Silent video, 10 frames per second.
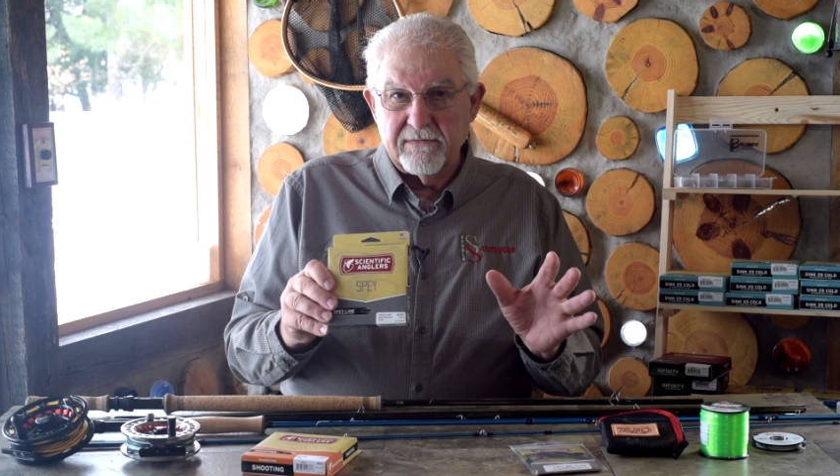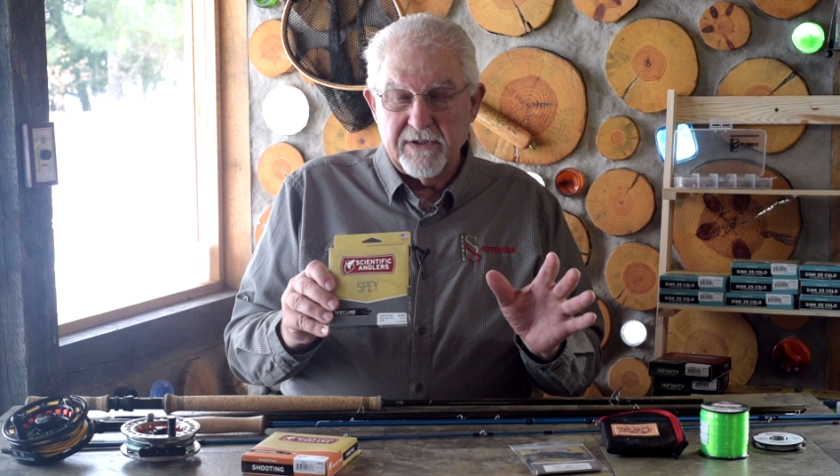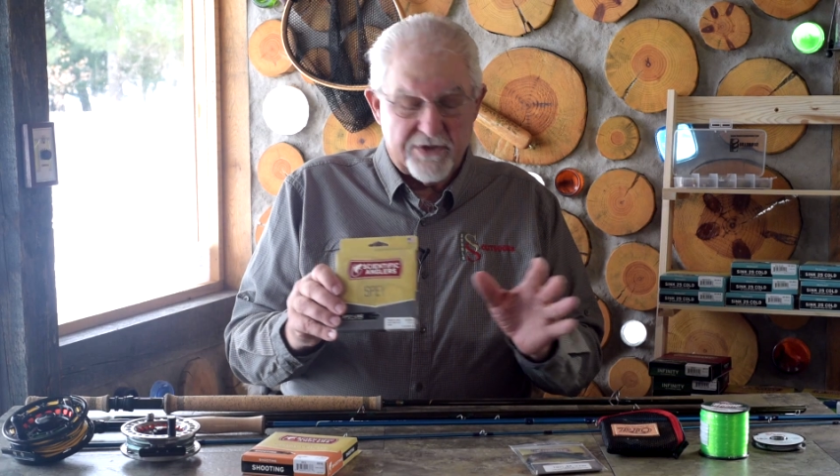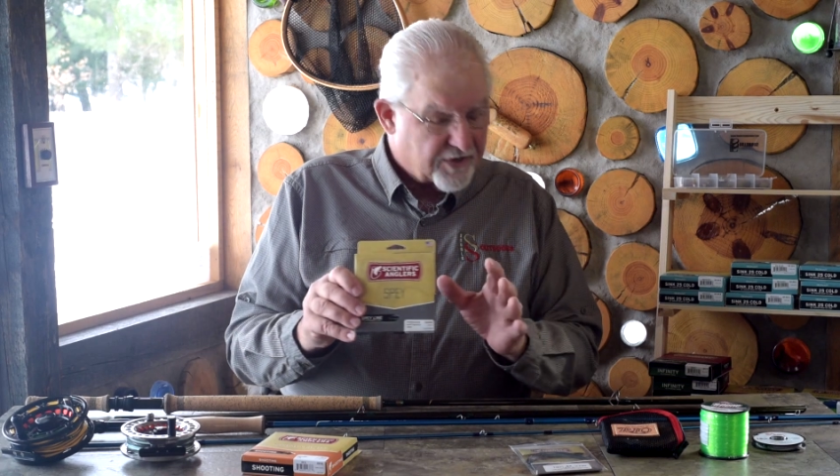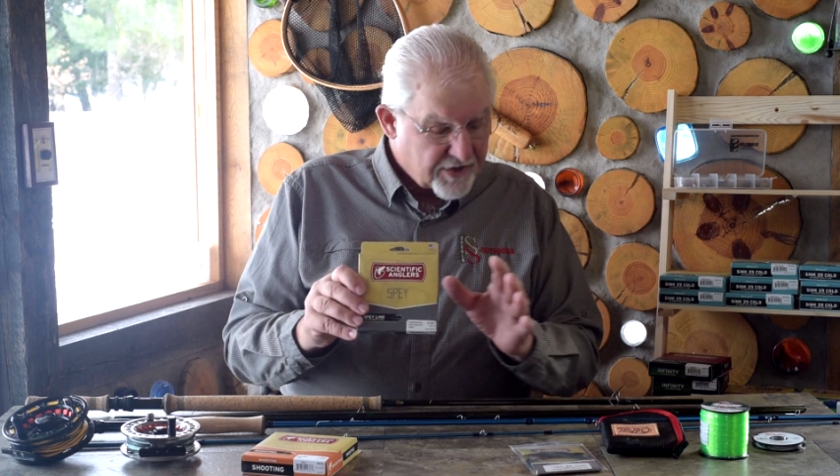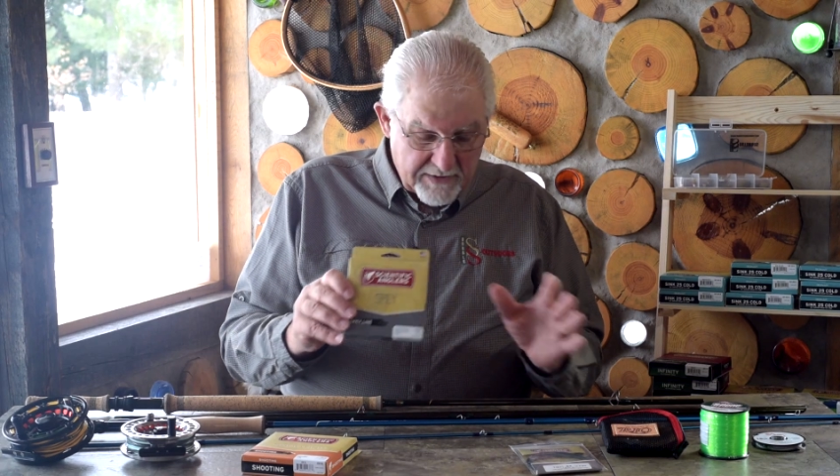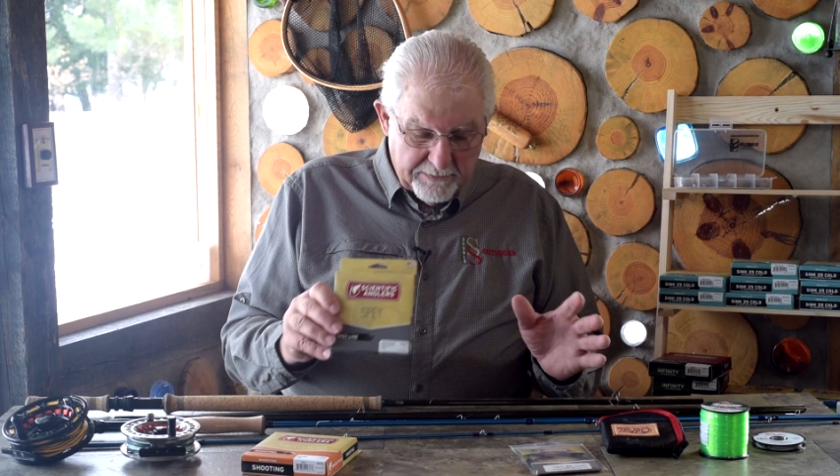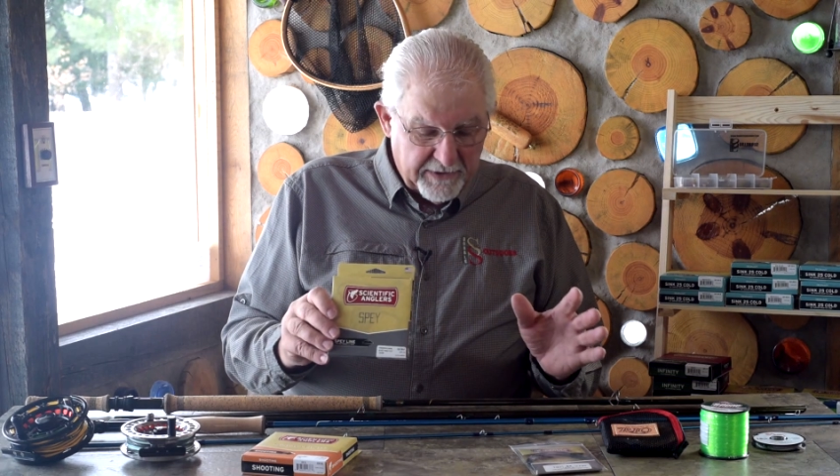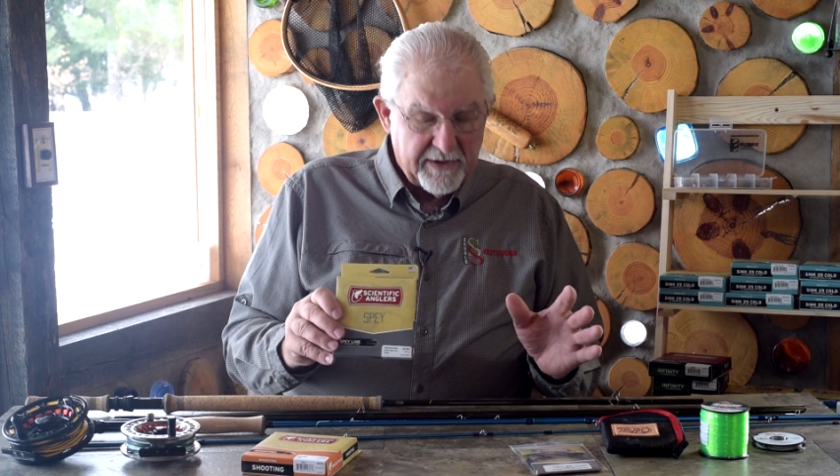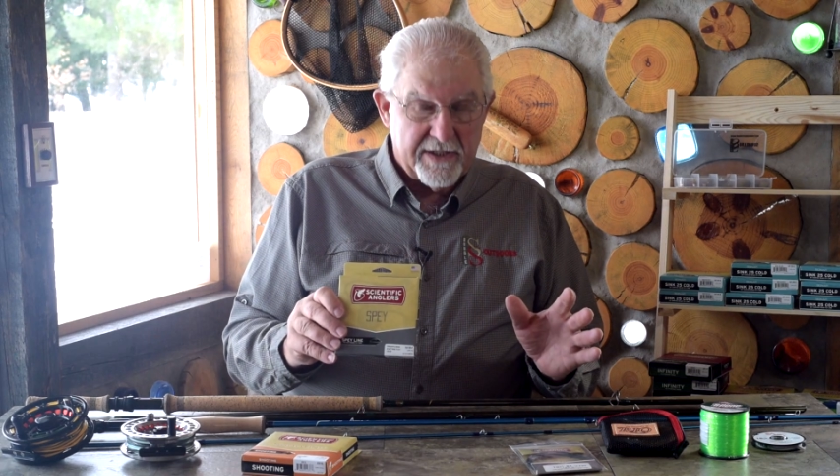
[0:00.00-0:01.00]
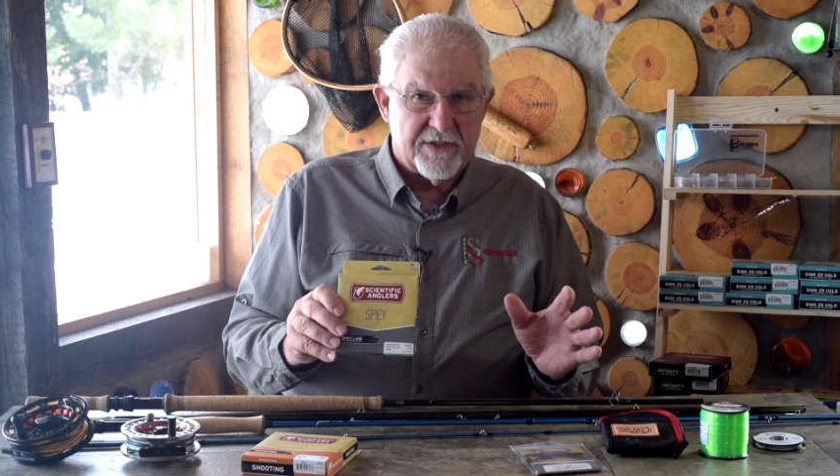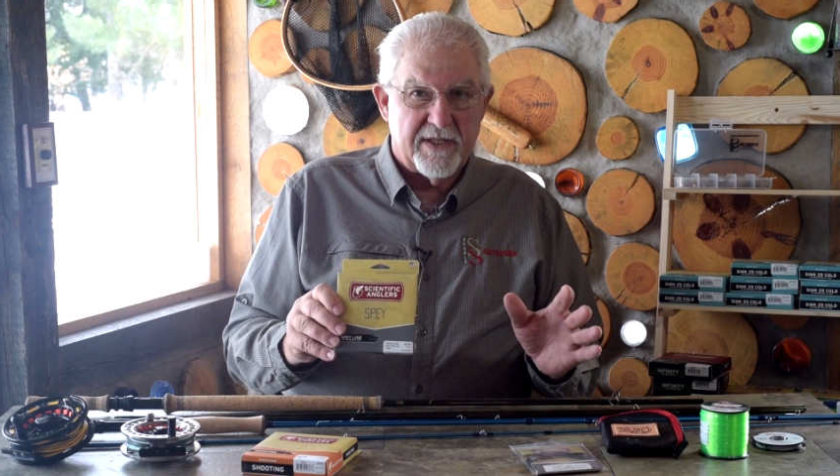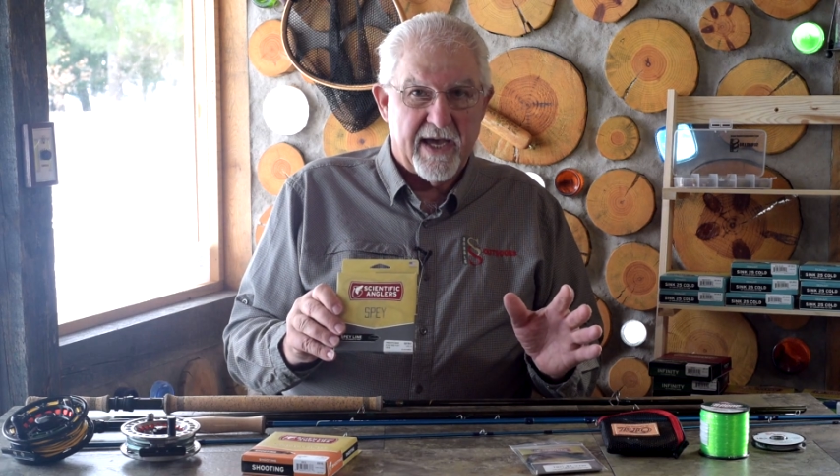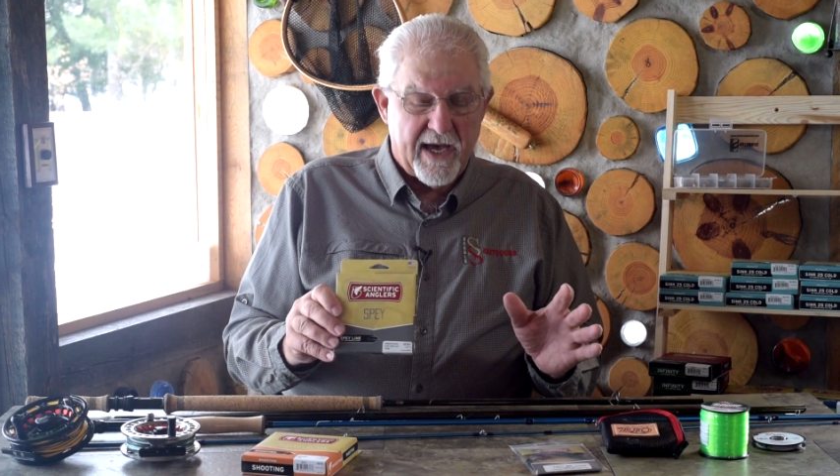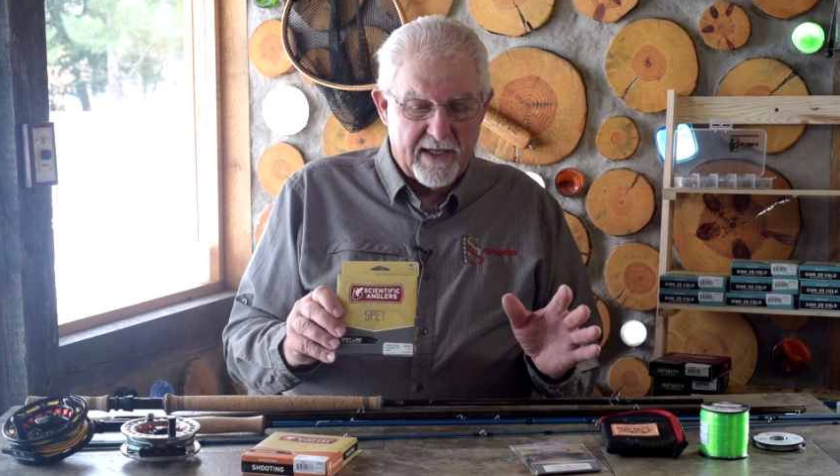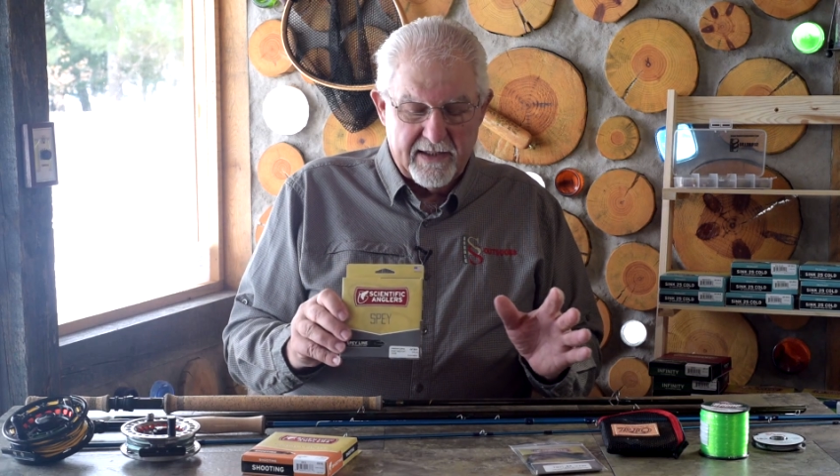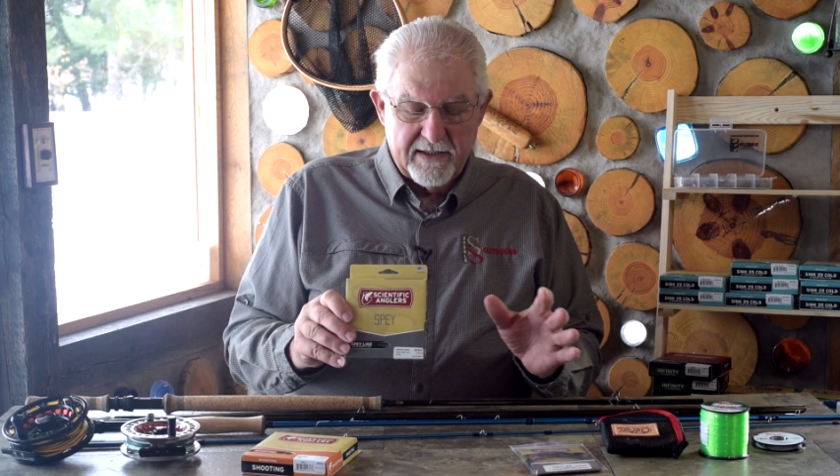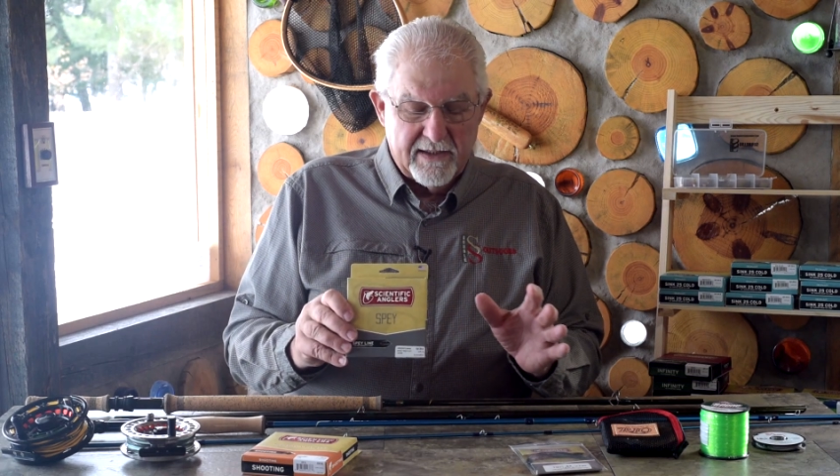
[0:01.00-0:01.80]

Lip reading: It's as simple as that.